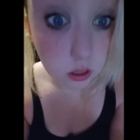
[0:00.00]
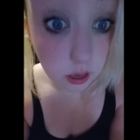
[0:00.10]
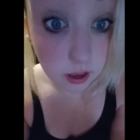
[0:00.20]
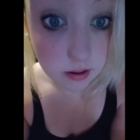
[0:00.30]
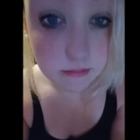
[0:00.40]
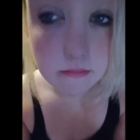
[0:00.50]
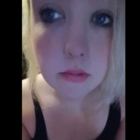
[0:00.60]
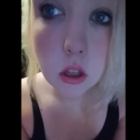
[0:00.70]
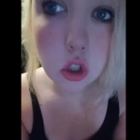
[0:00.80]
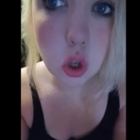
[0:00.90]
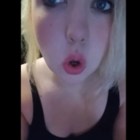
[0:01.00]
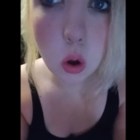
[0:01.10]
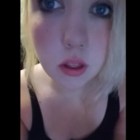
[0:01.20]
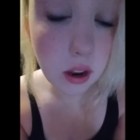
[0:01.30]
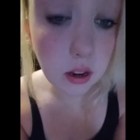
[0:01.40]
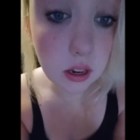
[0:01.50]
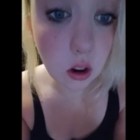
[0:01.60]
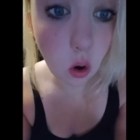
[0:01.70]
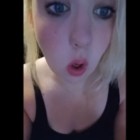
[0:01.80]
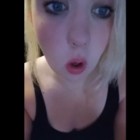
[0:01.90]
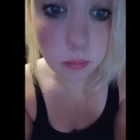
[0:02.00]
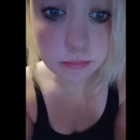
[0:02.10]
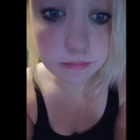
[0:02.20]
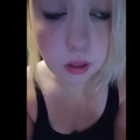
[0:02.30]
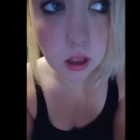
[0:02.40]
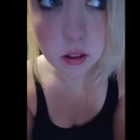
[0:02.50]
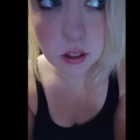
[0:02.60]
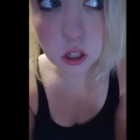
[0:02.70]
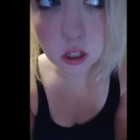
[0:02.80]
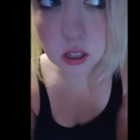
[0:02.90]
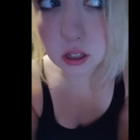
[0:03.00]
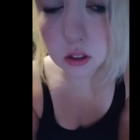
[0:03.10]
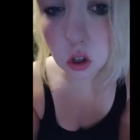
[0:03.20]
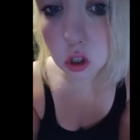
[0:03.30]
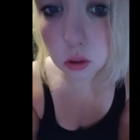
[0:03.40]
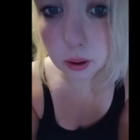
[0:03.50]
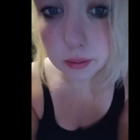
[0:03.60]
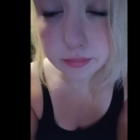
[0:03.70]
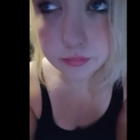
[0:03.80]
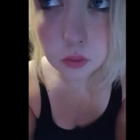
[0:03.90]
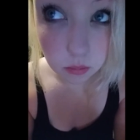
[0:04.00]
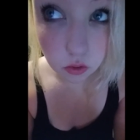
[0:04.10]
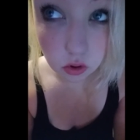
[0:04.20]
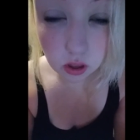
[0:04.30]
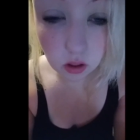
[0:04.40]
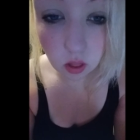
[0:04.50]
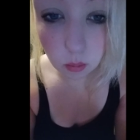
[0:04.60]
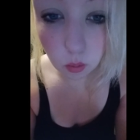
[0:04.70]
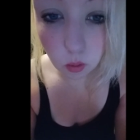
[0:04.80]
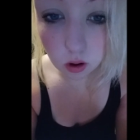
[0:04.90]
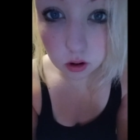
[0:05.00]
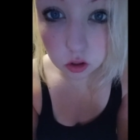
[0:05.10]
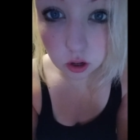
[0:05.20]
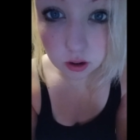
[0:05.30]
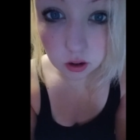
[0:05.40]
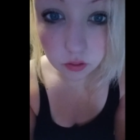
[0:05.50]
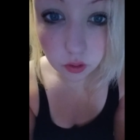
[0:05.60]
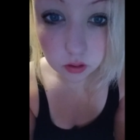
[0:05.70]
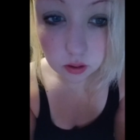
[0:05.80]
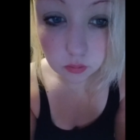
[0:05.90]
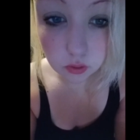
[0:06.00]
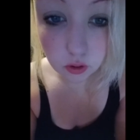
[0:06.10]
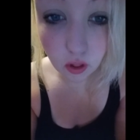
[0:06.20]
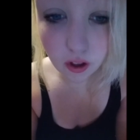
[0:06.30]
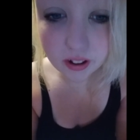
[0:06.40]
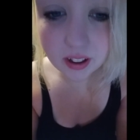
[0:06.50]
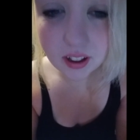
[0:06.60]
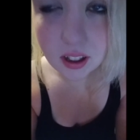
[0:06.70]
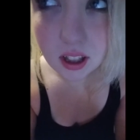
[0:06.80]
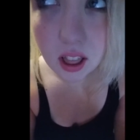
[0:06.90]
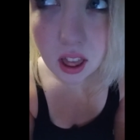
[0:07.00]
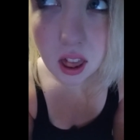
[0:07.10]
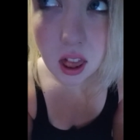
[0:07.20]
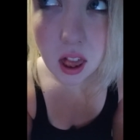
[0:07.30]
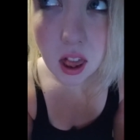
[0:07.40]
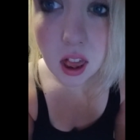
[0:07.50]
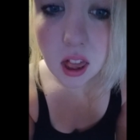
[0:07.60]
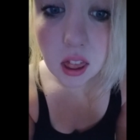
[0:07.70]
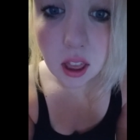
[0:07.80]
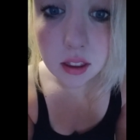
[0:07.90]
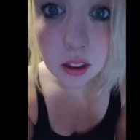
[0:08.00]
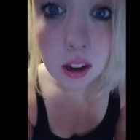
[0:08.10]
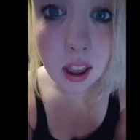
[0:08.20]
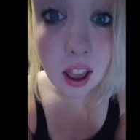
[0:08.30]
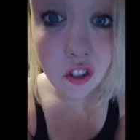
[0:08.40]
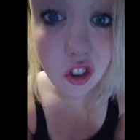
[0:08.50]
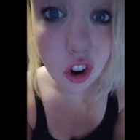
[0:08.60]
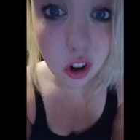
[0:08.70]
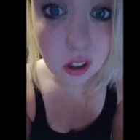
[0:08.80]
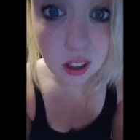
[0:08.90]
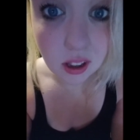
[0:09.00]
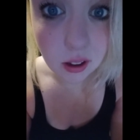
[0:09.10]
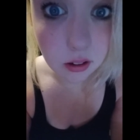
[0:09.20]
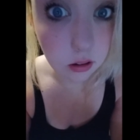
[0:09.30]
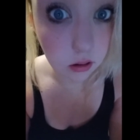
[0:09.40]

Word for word: Okay, so then I didn't eat at all because I couldn't eat because it hurt too bad. I've been drinking a lot more water and trying not to fall asleep for too long. Last night I had turkey.